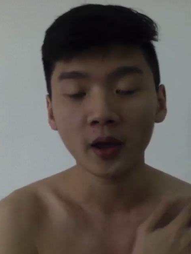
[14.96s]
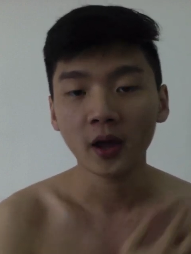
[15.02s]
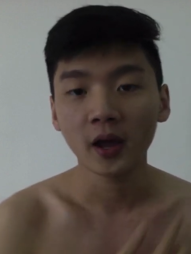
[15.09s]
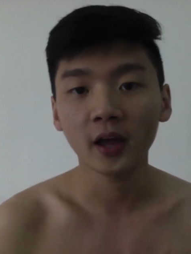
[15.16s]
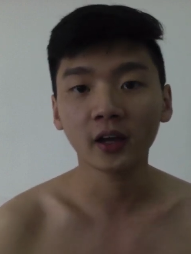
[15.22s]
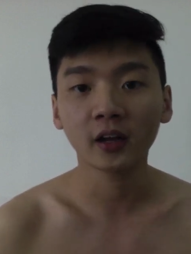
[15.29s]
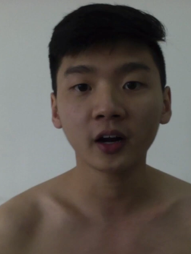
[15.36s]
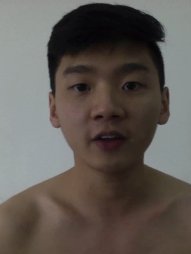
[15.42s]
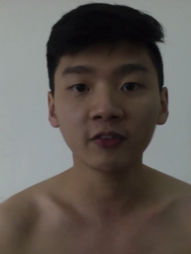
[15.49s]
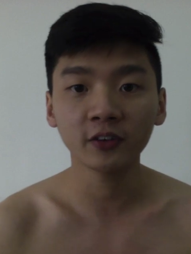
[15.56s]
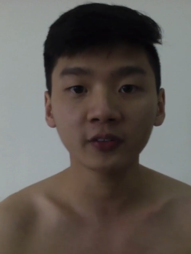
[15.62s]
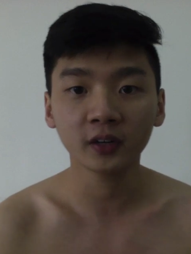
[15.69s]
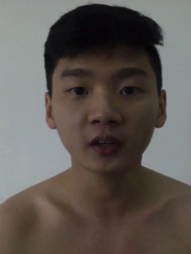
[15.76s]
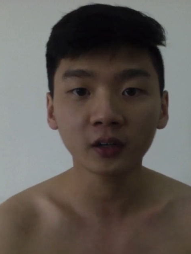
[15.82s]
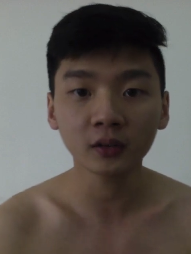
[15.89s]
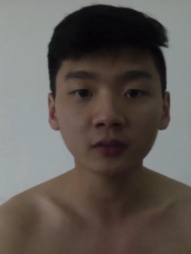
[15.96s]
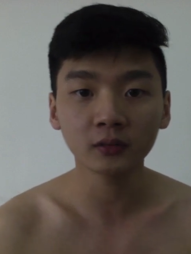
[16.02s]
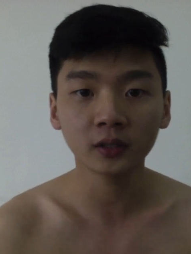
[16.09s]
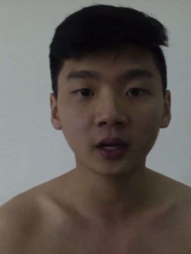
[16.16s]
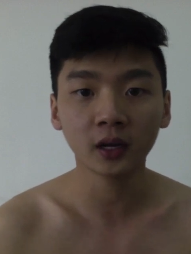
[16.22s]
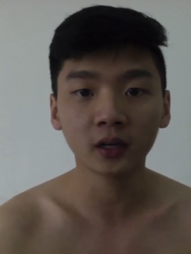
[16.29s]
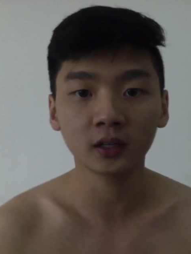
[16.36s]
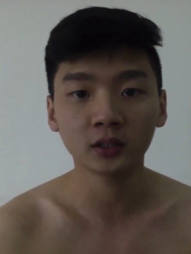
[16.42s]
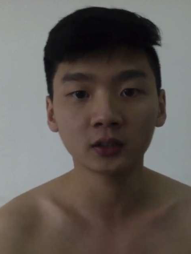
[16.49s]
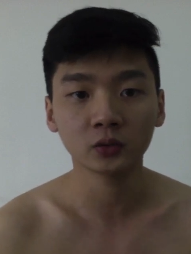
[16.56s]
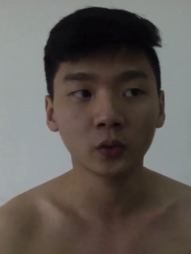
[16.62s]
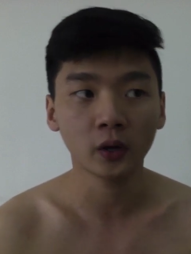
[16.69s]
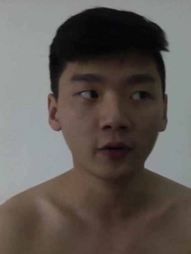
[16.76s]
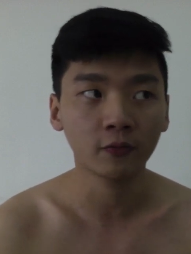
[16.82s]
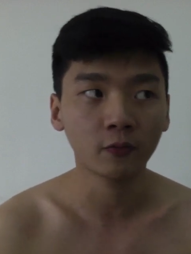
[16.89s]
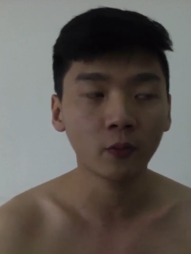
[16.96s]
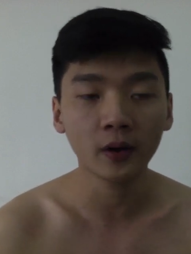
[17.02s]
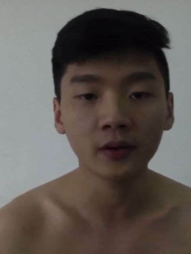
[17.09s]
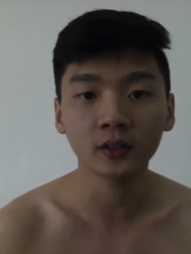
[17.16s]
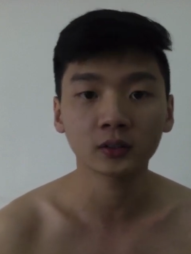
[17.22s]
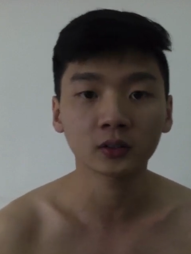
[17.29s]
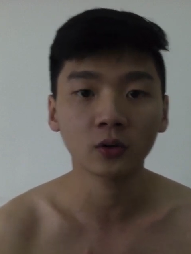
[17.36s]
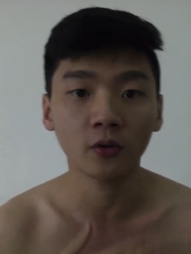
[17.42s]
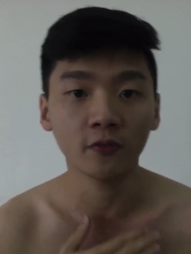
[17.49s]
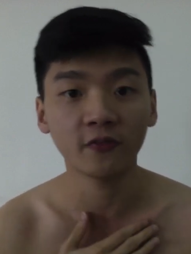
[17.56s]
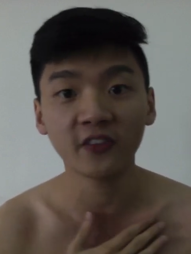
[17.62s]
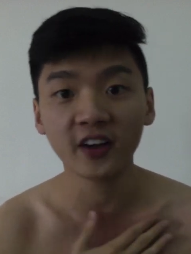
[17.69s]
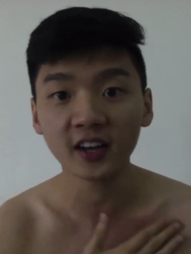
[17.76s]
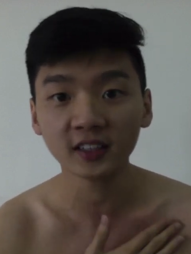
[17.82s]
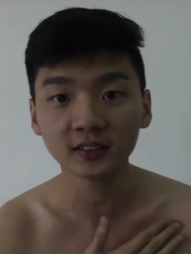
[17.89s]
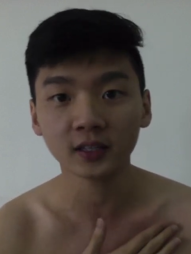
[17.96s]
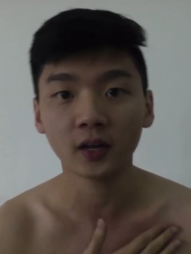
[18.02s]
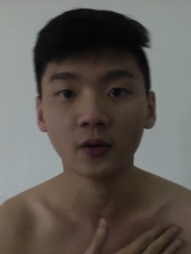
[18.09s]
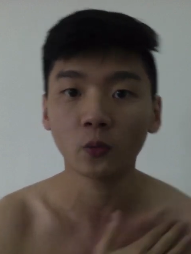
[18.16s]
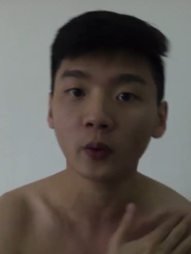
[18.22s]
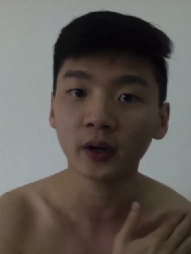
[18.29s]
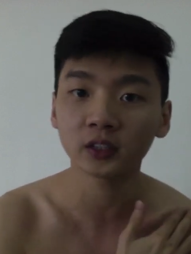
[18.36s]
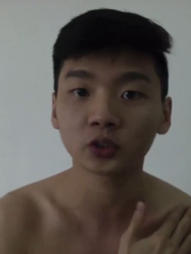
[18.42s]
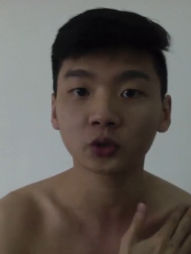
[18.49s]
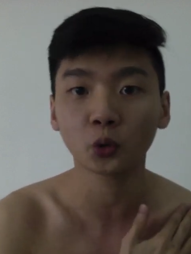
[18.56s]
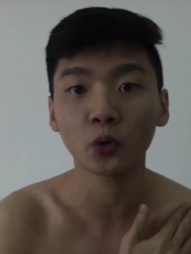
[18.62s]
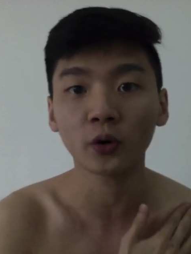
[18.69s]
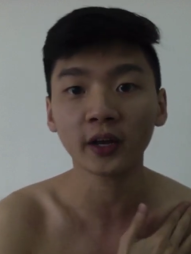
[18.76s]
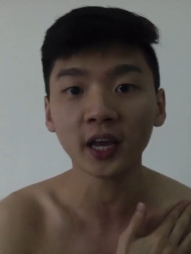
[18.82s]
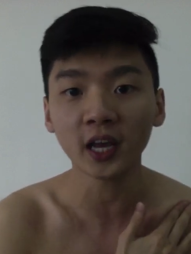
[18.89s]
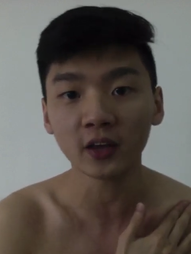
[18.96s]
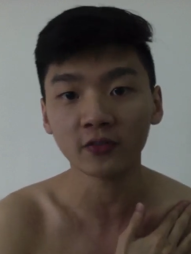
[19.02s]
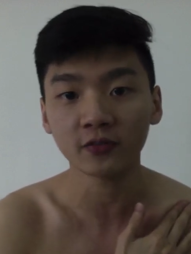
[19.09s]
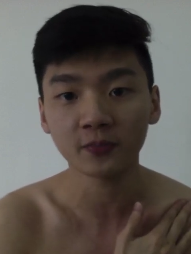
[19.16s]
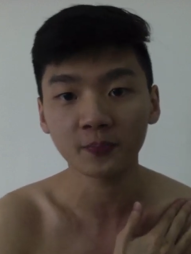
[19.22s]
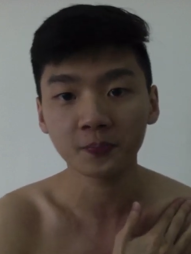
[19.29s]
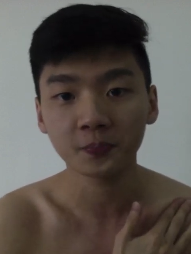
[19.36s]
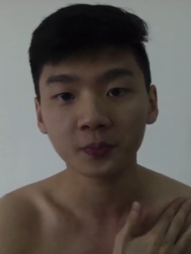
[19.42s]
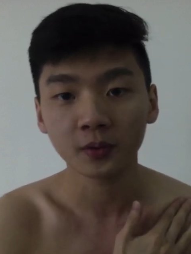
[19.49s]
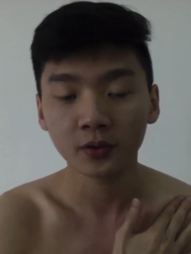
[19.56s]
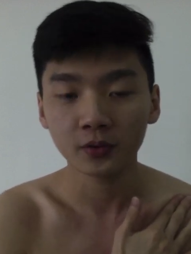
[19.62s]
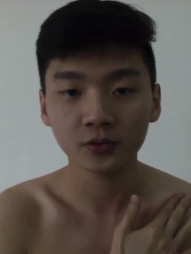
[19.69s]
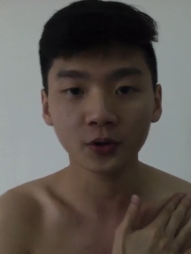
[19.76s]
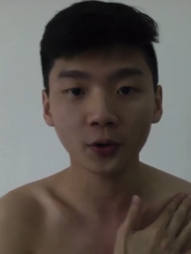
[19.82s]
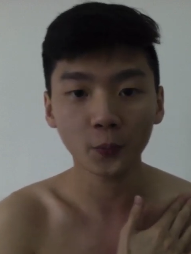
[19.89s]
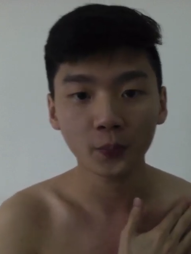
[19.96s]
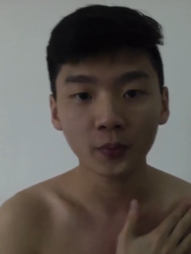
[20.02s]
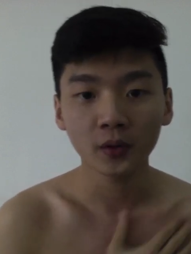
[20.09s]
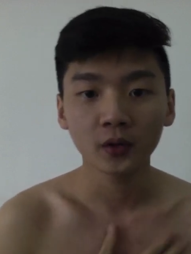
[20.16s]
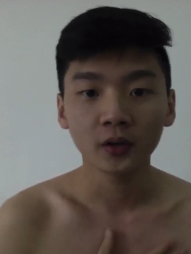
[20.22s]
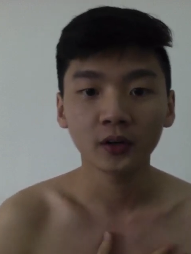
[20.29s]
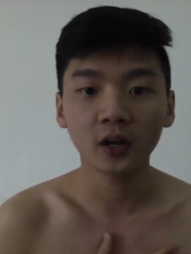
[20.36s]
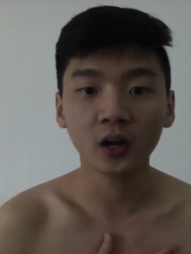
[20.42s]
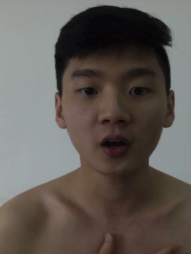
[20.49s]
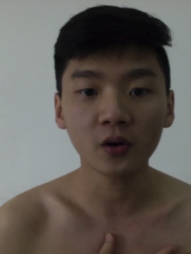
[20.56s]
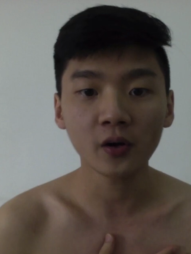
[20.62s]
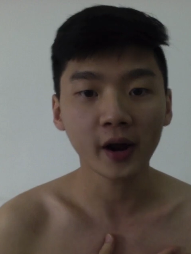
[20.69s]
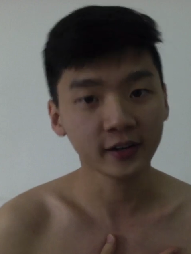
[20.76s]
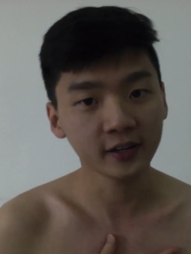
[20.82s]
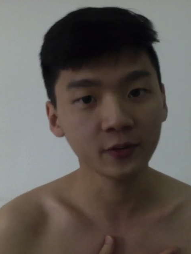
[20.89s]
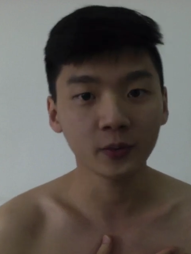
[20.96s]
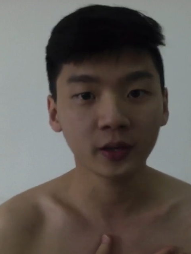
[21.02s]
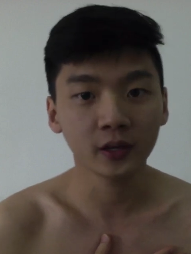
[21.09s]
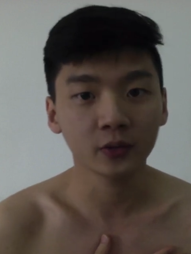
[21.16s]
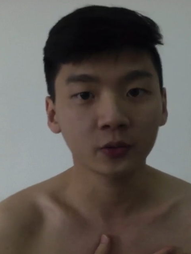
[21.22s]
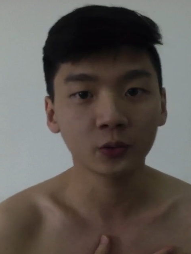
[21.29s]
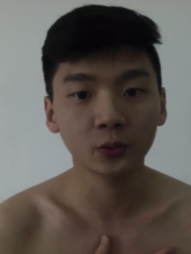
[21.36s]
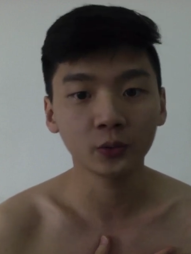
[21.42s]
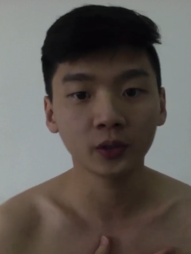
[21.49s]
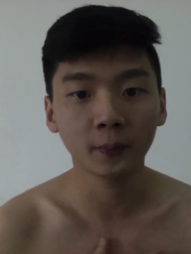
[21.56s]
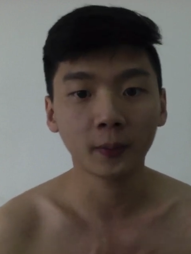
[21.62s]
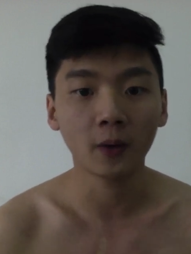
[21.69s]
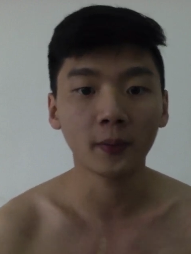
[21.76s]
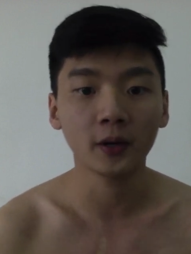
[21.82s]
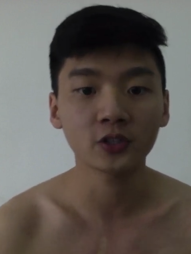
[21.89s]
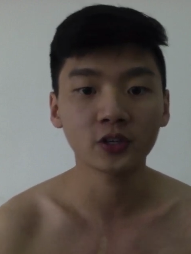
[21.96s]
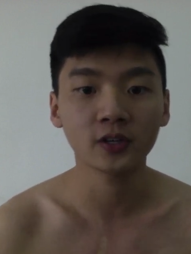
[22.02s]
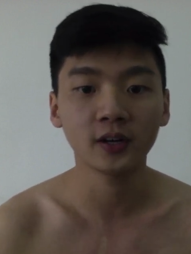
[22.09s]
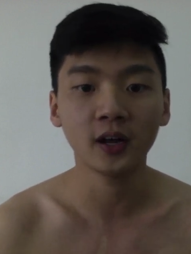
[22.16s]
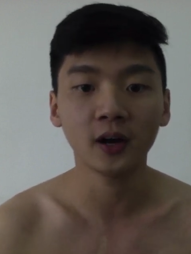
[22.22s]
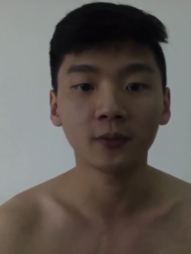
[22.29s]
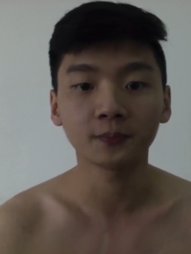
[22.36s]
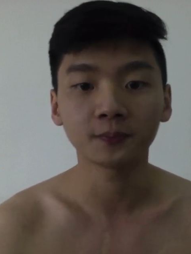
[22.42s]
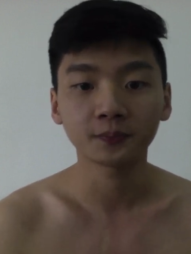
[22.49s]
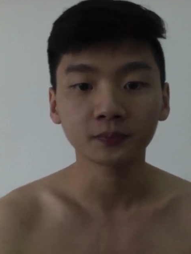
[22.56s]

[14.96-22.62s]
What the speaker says: And clavicle, one is convex and one is concave. So now I think we can do the palpation now.